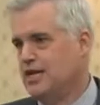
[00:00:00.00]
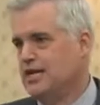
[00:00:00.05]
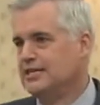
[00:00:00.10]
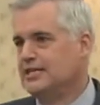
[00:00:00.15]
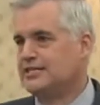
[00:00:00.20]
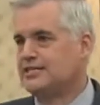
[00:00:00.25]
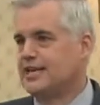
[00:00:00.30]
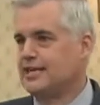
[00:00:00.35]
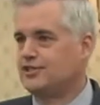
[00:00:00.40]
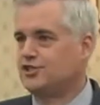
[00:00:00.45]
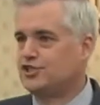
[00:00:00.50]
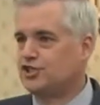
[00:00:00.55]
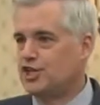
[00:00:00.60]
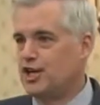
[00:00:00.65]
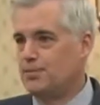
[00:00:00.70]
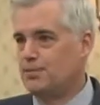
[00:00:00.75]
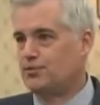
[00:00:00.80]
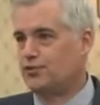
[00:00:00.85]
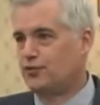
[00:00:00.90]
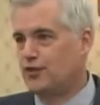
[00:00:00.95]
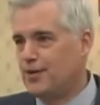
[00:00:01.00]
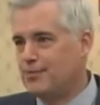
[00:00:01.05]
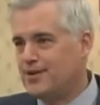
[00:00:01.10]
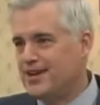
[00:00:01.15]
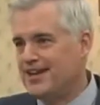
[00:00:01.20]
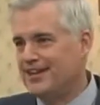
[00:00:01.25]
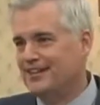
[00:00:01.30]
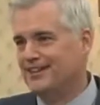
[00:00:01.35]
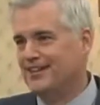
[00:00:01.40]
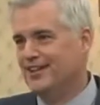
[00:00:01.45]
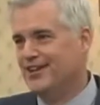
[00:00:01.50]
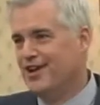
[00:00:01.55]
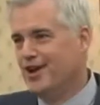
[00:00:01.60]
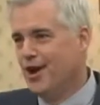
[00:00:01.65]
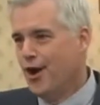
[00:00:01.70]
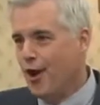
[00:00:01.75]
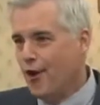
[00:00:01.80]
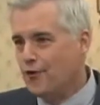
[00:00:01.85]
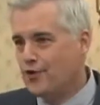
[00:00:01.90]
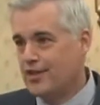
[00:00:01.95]
to send ships from England
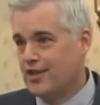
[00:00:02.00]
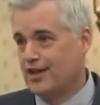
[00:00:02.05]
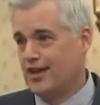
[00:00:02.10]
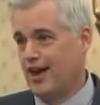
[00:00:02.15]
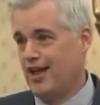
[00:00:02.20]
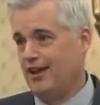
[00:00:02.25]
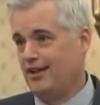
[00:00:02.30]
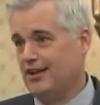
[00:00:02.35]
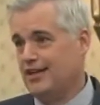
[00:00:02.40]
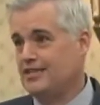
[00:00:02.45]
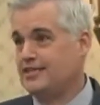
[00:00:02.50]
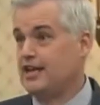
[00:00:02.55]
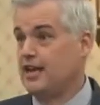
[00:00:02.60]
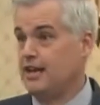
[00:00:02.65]
over to the colonies